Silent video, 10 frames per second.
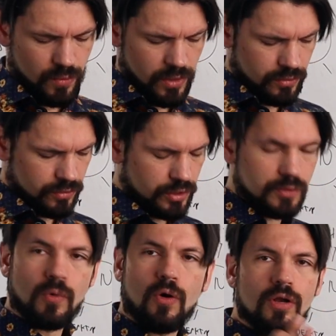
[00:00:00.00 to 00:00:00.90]
well,
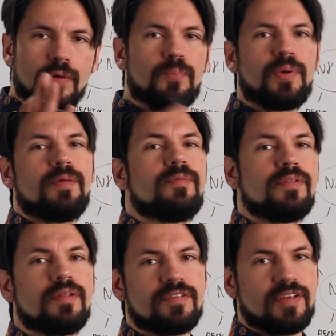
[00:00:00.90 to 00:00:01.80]
smaller
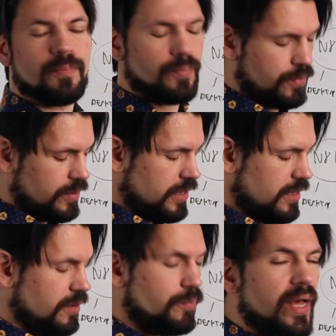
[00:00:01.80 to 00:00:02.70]
pen tip
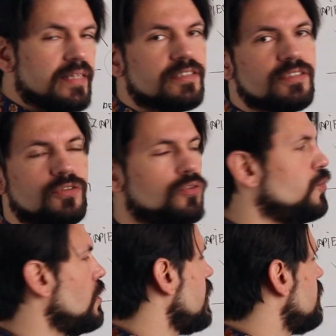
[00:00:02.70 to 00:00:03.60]
uh, pens to
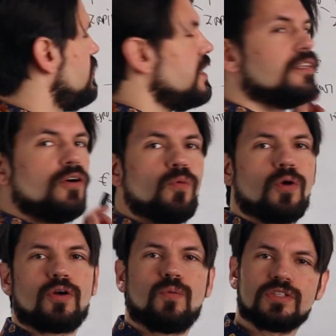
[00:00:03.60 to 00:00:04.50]
do like detail
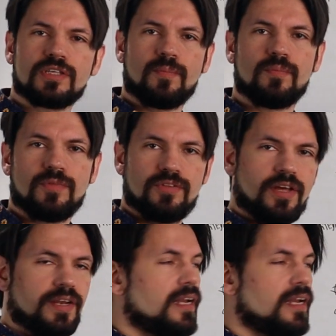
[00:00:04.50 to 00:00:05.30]
work once I'm done.